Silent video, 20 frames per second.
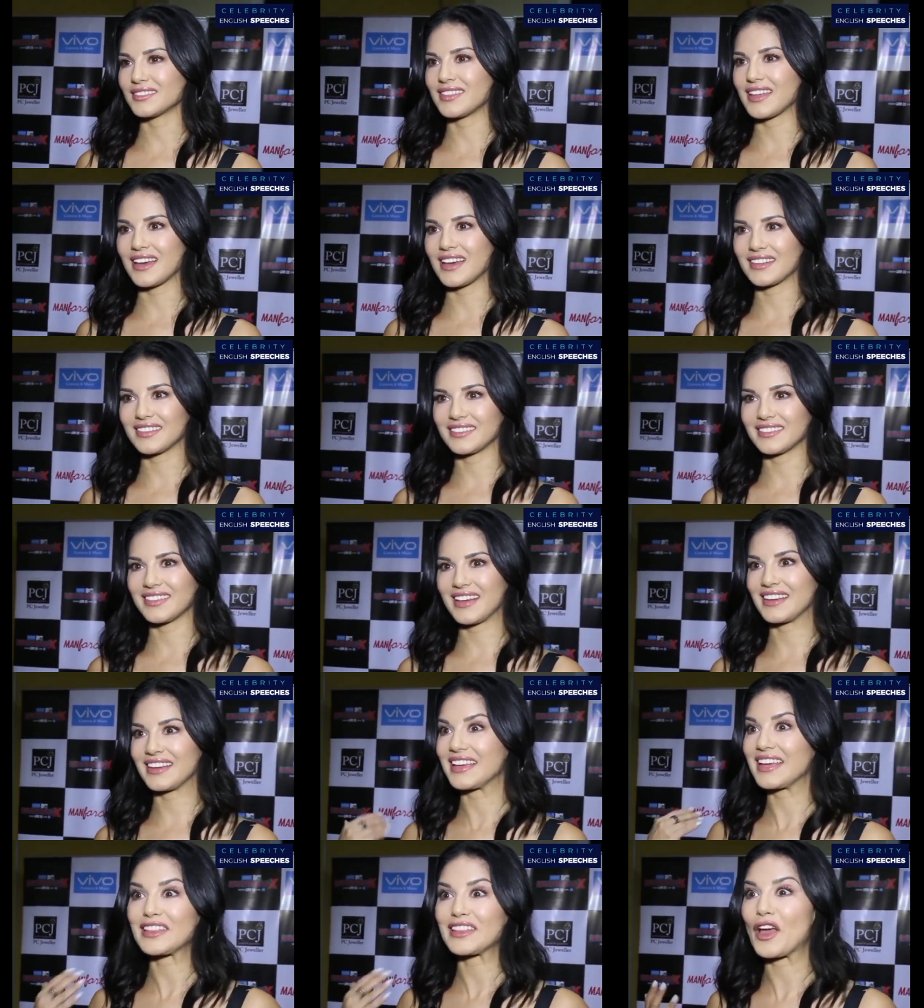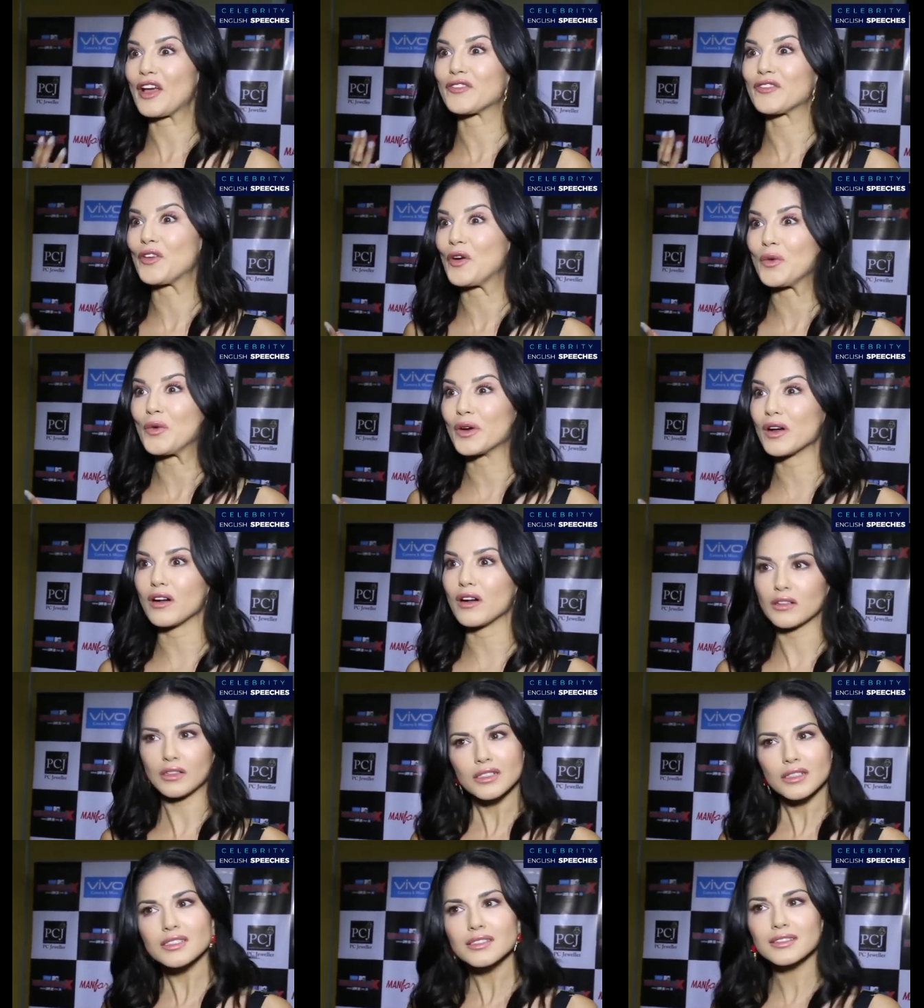that I get that phone
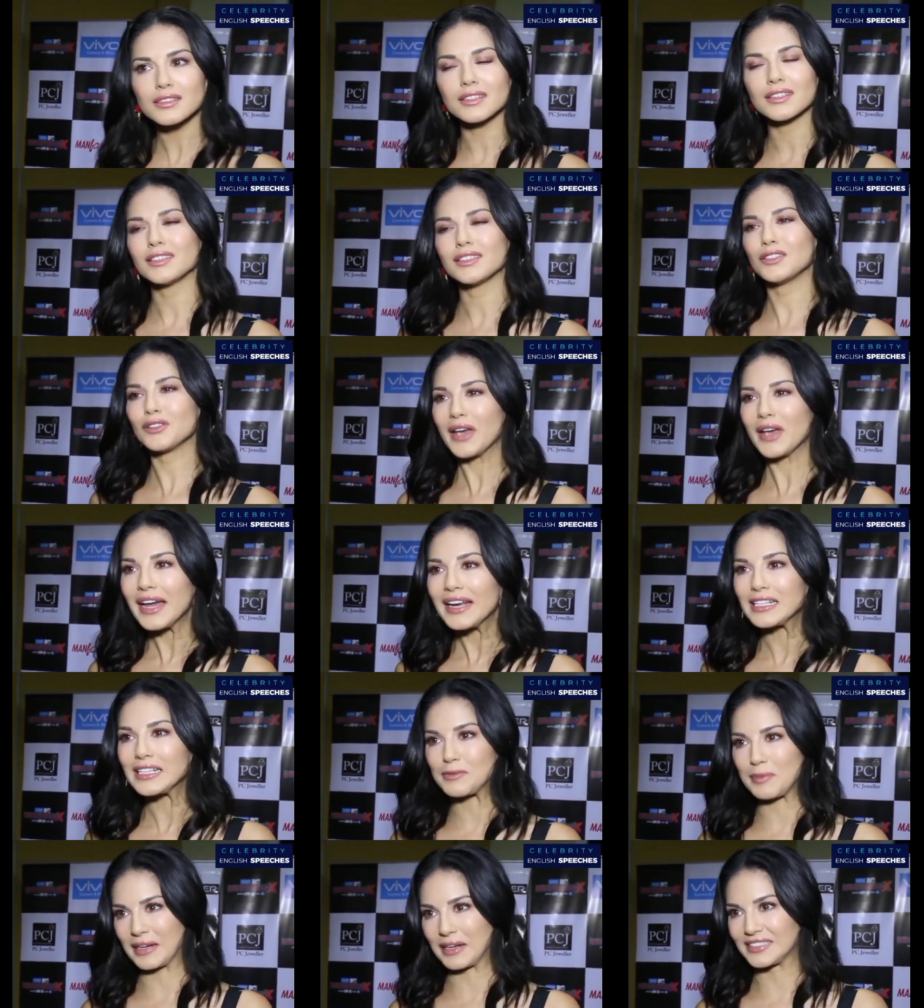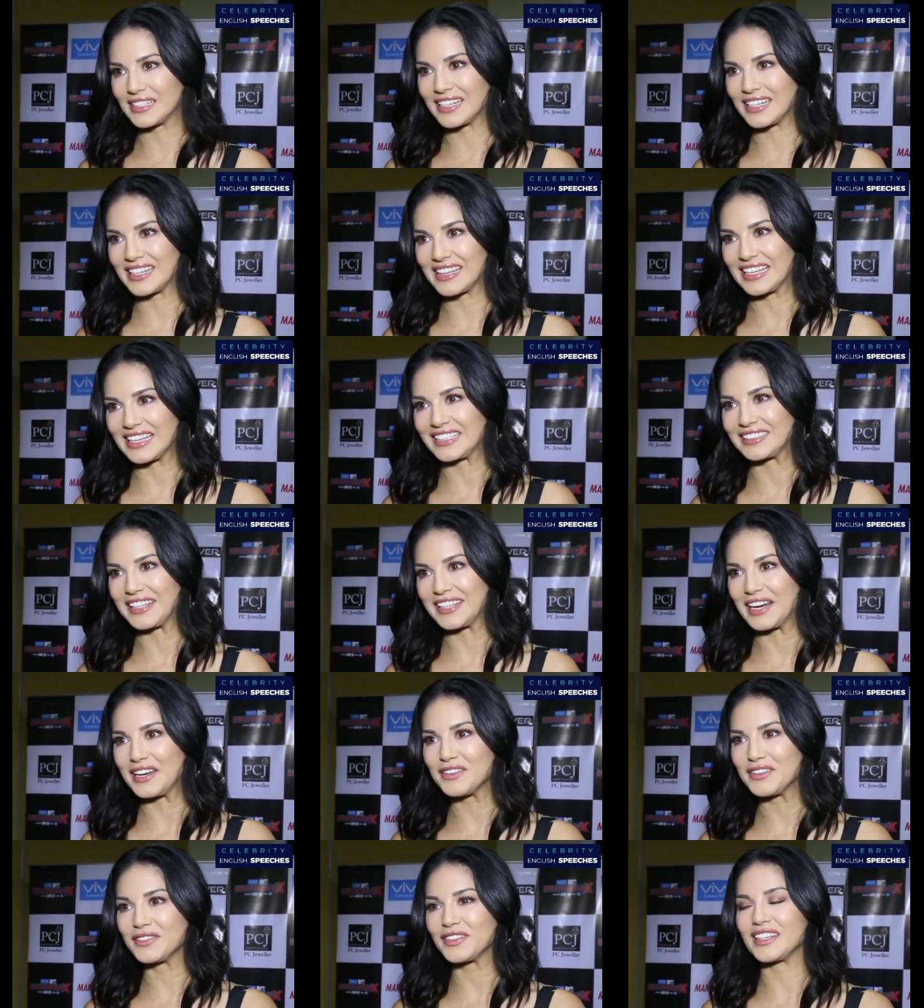call because you can't expect anything in
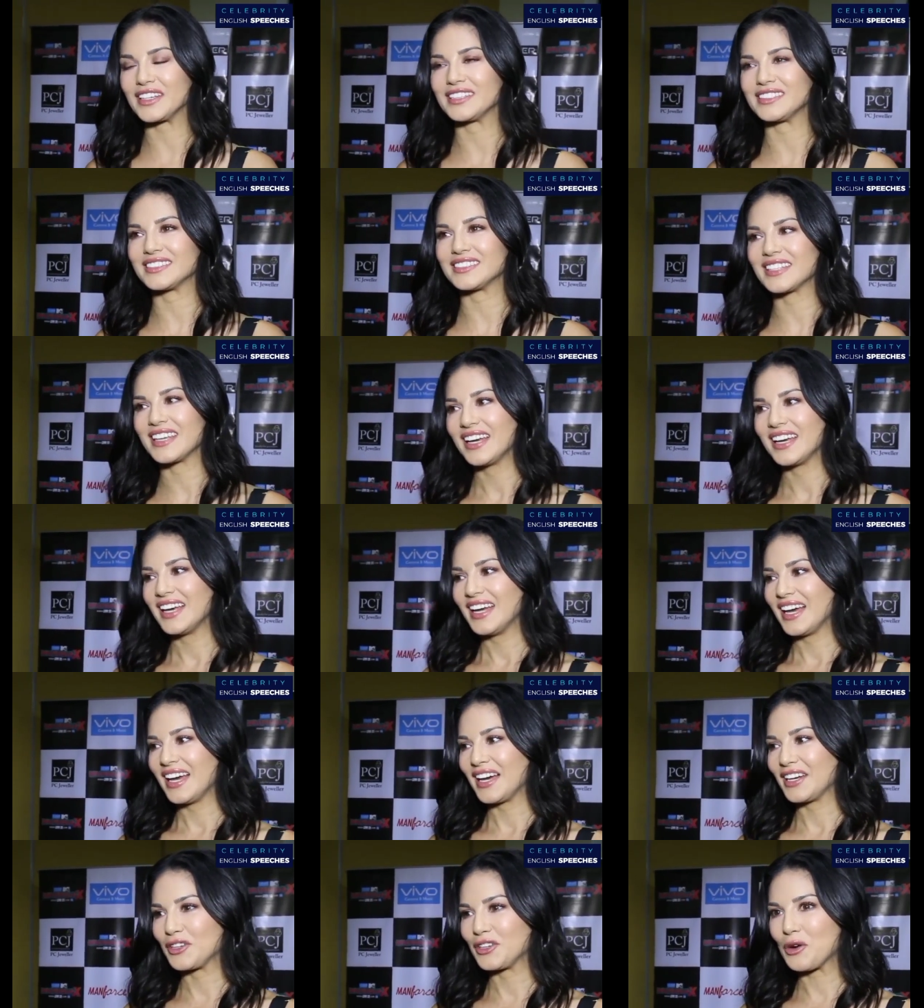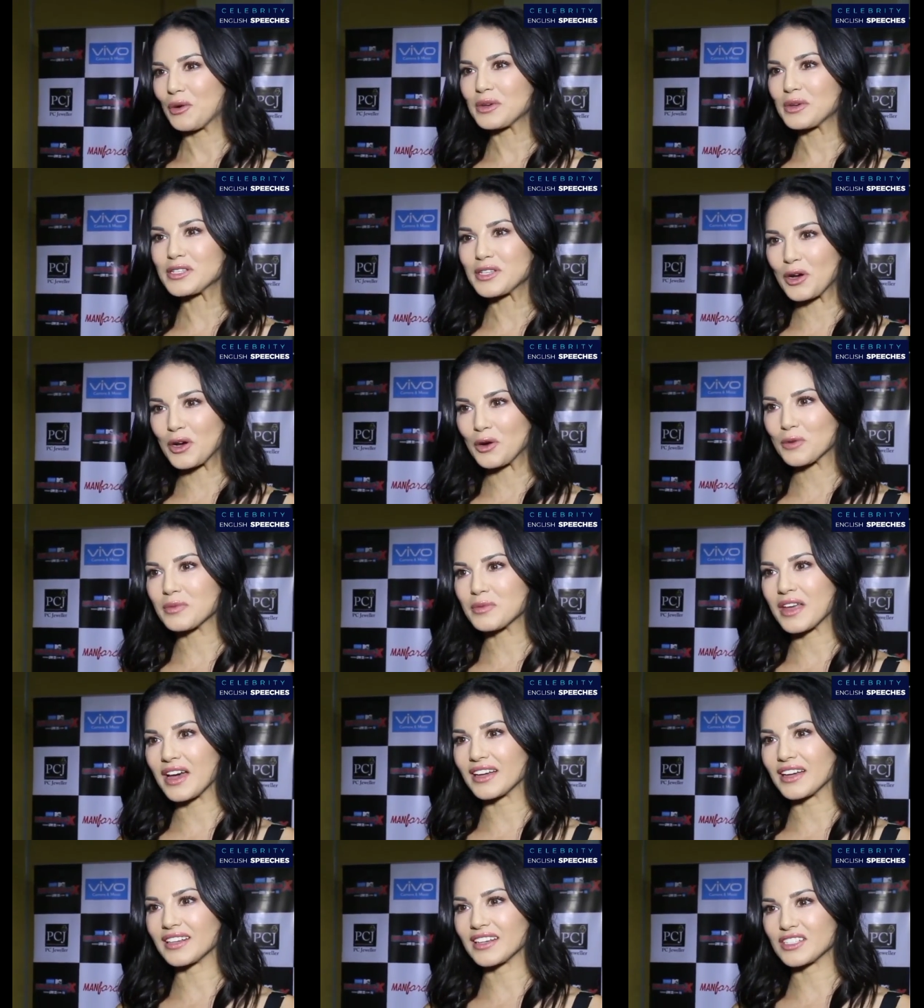life, and uh, you always hope
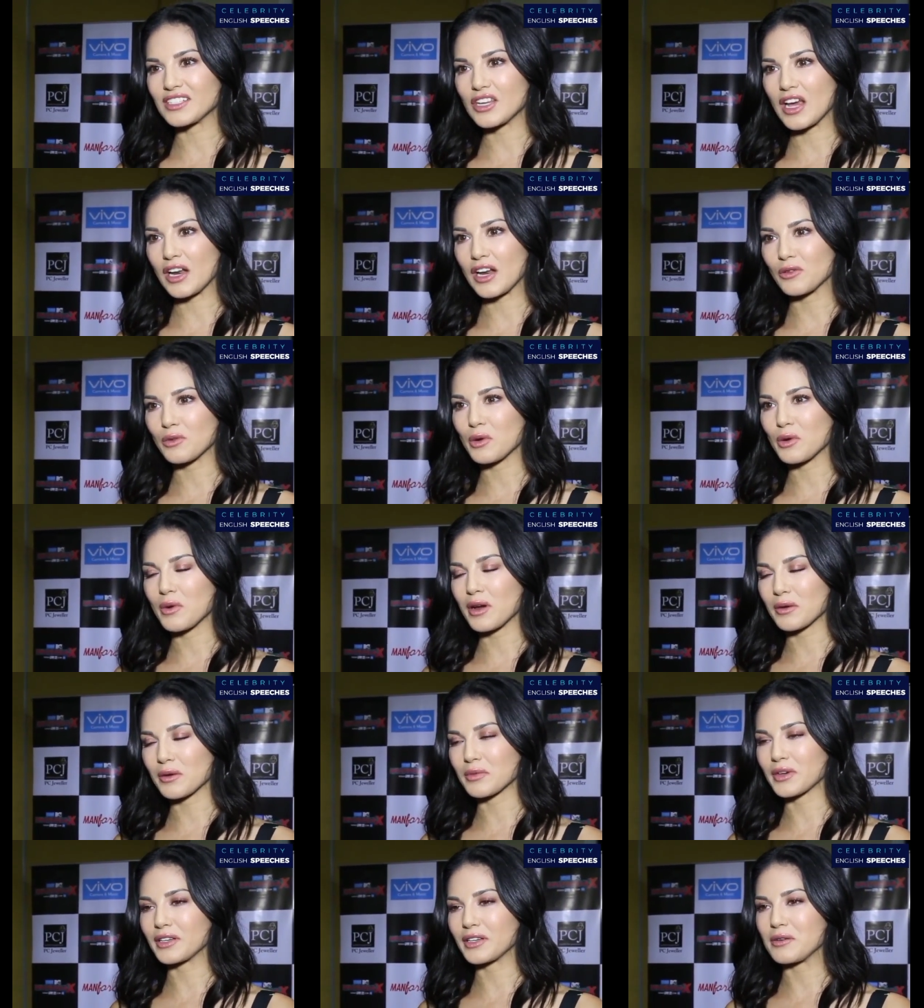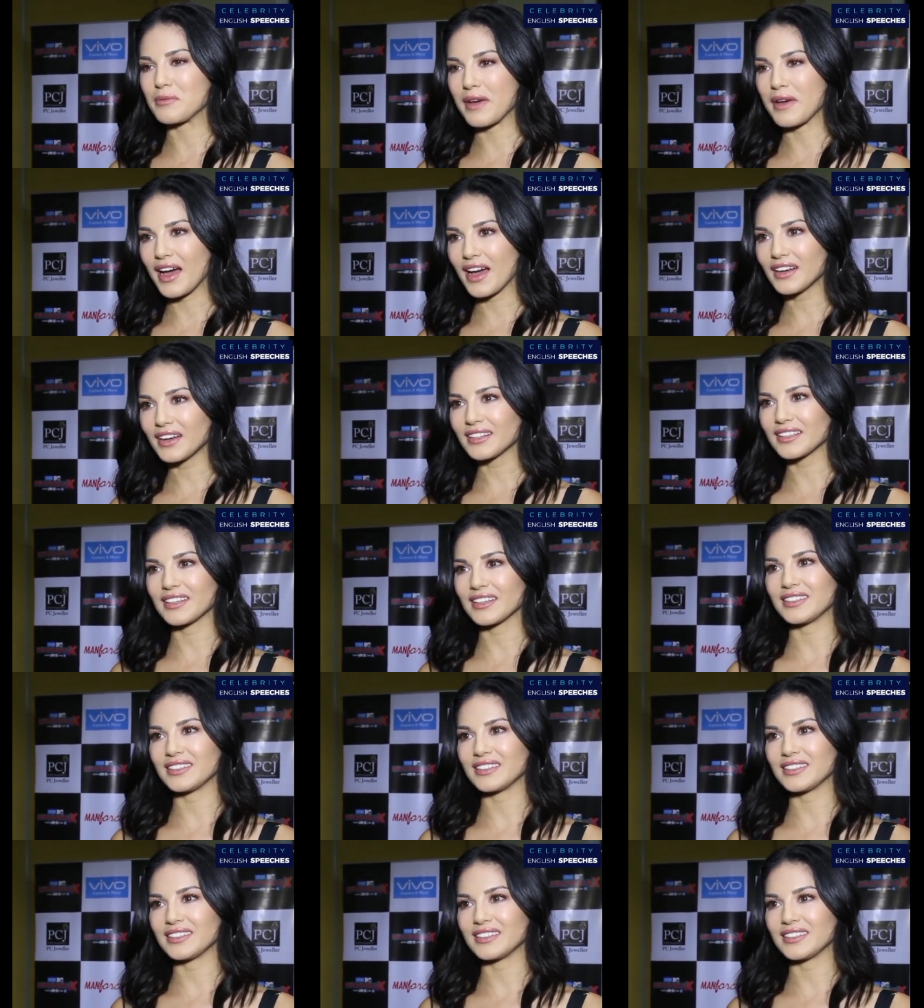that a channel will want to bring you back.